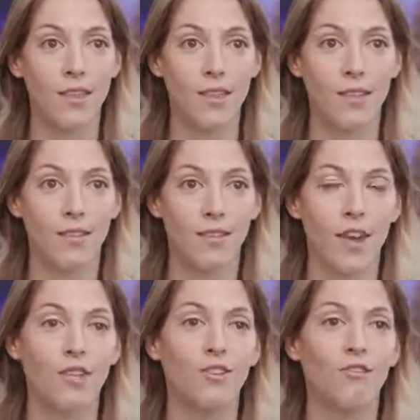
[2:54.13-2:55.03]
The
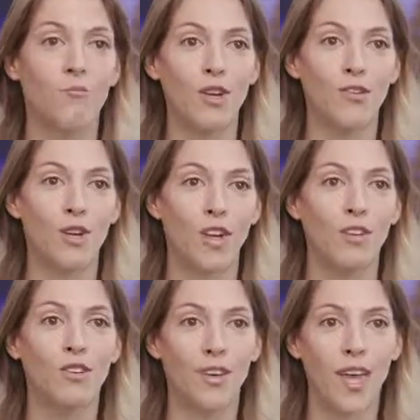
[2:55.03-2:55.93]
inventor of
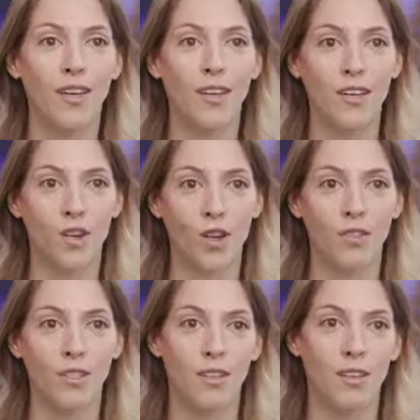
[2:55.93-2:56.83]
Bitcoin created a
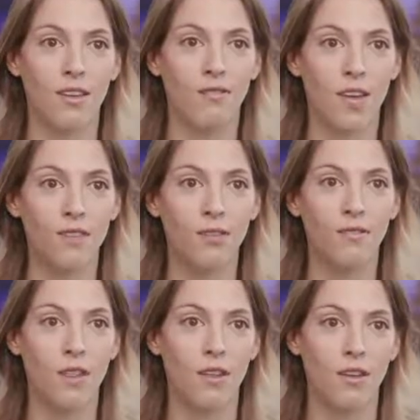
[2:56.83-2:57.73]
currency. The inventor of
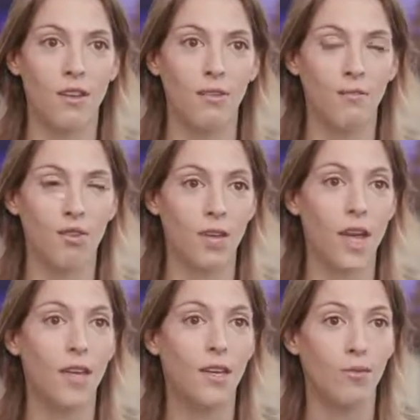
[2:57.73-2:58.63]
Ethereum
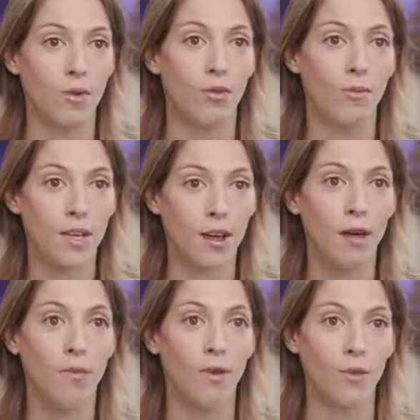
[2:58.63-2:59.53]
created what would
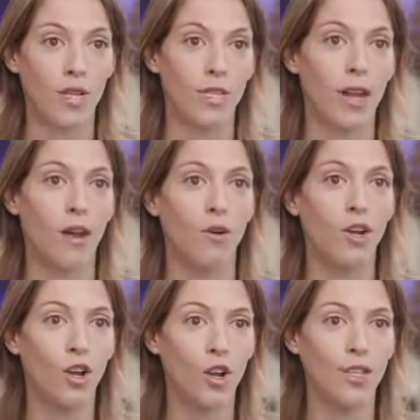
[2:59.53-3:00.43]
become and what is now a
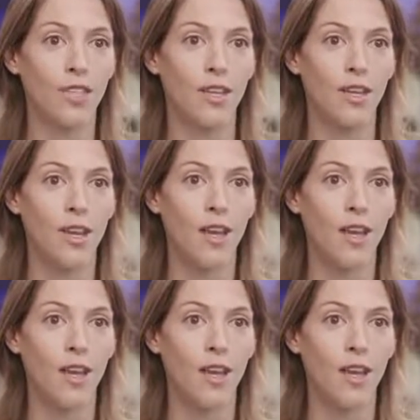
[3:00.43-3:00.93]
currency.